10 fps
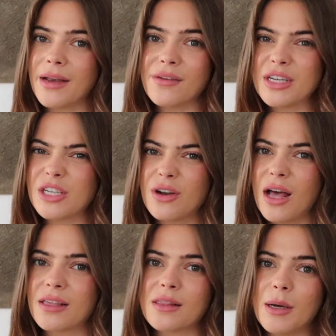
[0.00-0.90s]
And if I don't
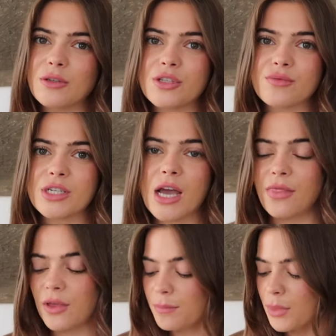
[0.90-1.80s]
like them, I'll just
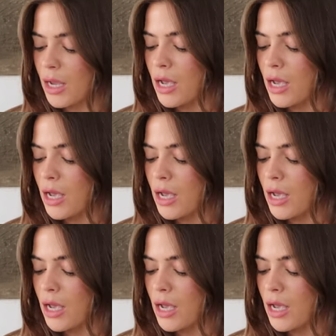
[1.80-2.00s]
return them.